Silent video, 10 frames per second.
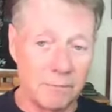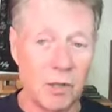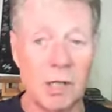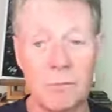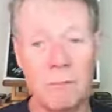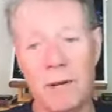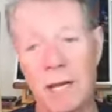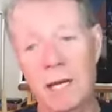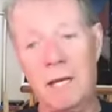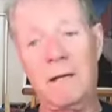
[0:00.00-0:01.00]
Barbara
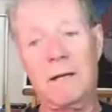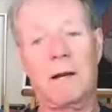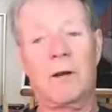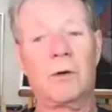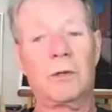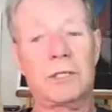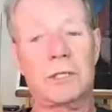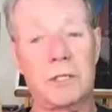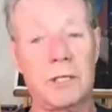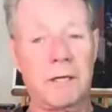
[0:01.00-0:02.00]
Bain and
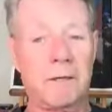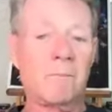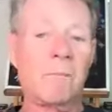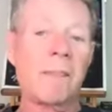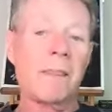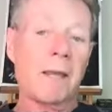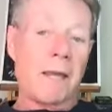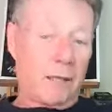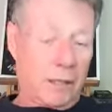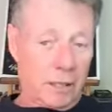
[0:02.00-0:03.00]
Lowenstein
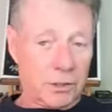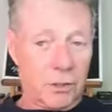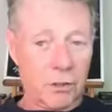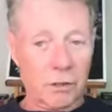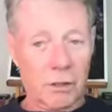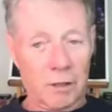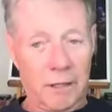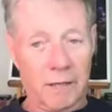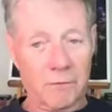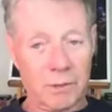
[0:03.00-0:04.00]
and Kasakura all
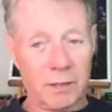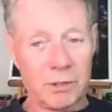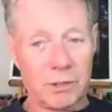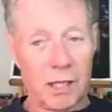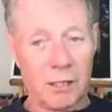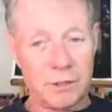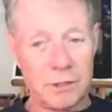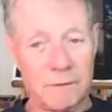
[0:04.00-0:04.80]
came from hematology.